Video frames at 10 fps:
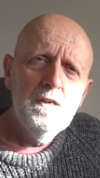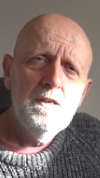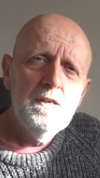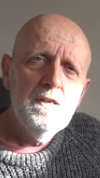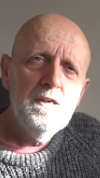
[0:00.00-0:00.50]

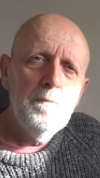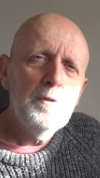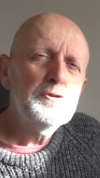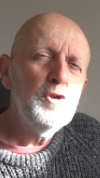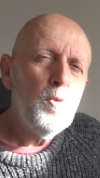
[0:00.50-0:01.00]
Uh, I'm
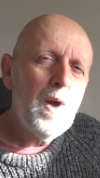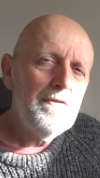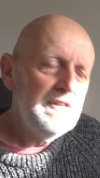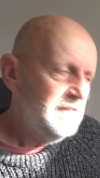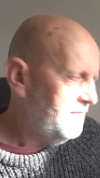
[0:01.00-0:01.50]
not too
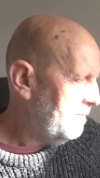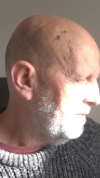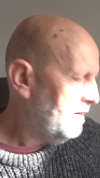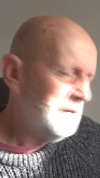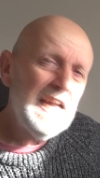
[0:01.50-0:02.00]
worried. If it,
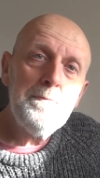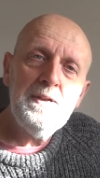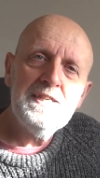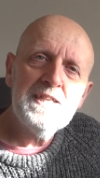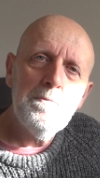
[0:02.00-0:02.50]
you know, I'm
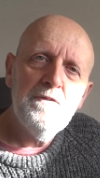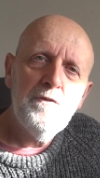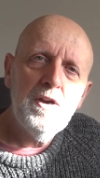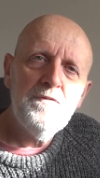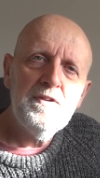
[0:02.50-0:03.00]
keeping this
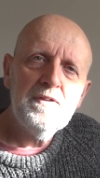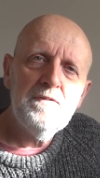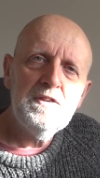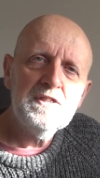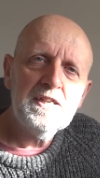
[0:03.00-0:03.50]
amplifier. Anything
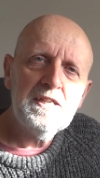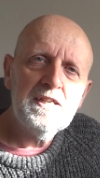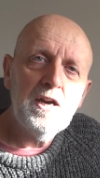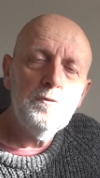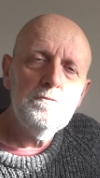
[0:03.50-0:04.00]
if it suddenly
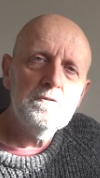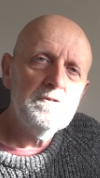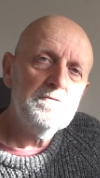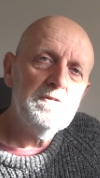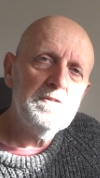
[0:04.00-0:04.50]
goes,
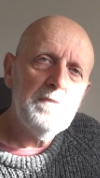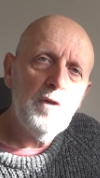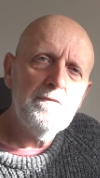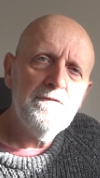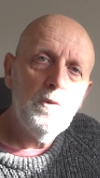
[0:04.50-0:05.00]
it's, it's my
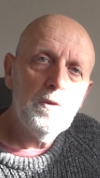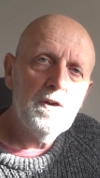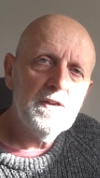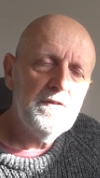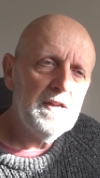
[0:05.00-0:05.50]
own fault
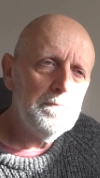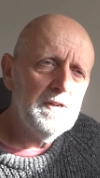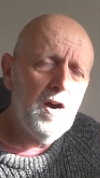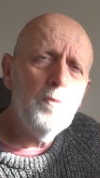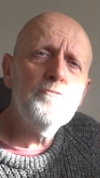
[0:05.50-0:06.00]
kind of thing.
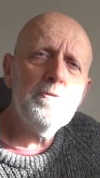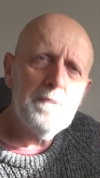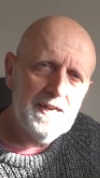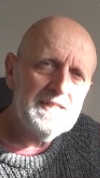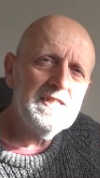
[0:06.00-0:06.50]
But I would
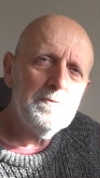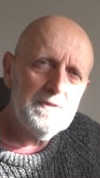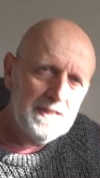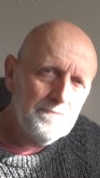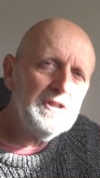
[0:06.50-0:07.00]
replace it
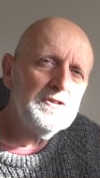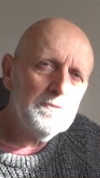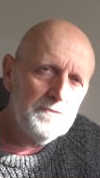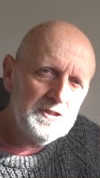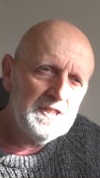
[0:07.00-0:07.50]
with the
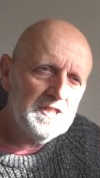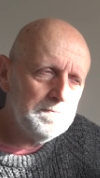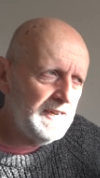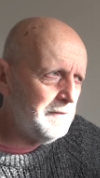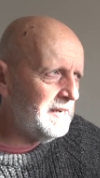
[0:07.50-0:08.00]
original
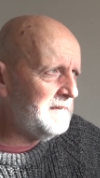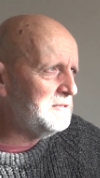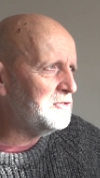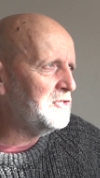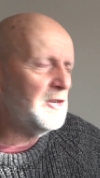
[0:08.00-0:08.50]
resistor. But anyway, let
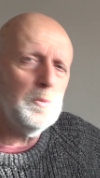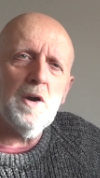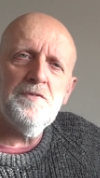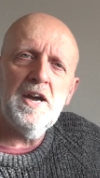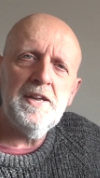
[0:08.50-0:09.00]
me just show you
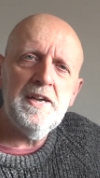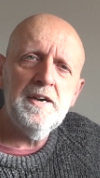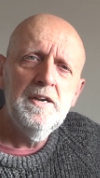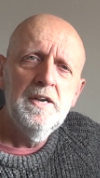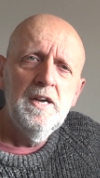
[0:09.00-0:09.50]
what I've done here.